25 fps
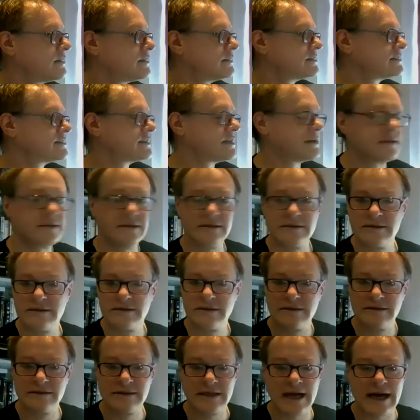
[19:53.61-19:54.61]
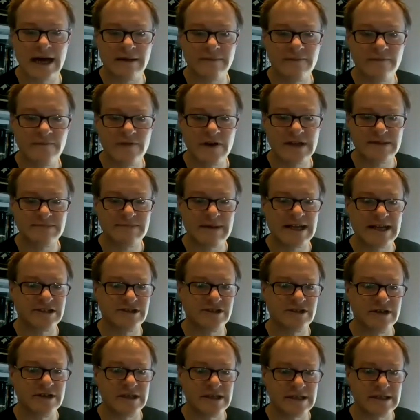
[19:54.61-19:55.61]
So that first
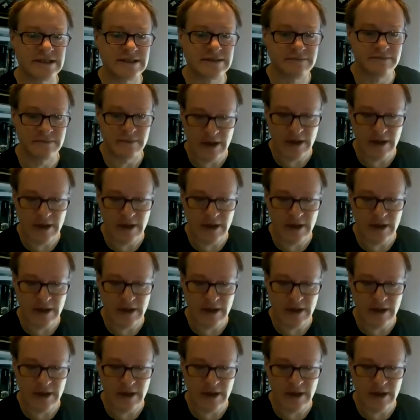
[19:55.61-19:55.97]
picture is